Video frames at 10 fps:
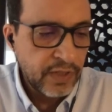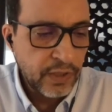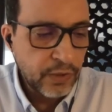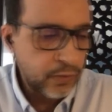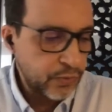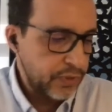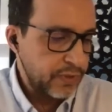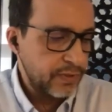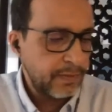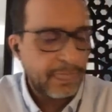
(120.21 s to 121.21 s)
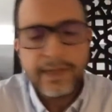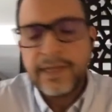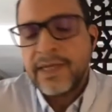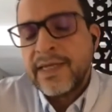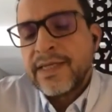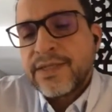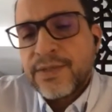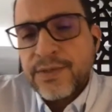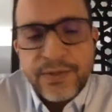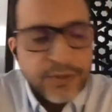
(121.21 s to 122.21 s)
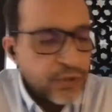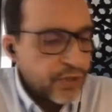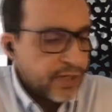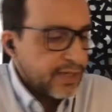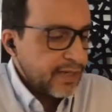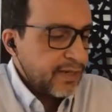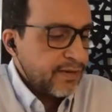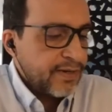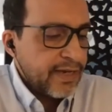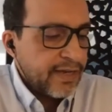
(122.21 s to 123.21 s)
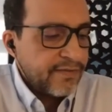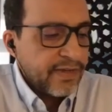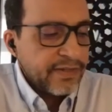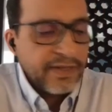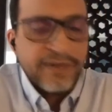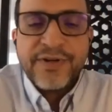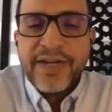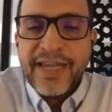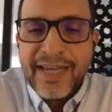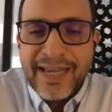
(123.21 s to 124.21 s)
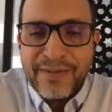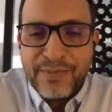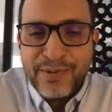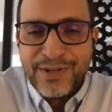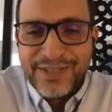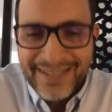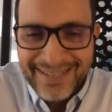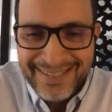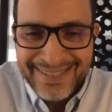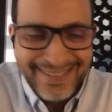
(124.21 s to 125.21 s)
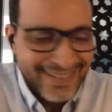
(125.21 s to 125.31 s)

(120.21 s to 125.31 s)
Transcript: courses. So, Jonathan, you have a degree in politics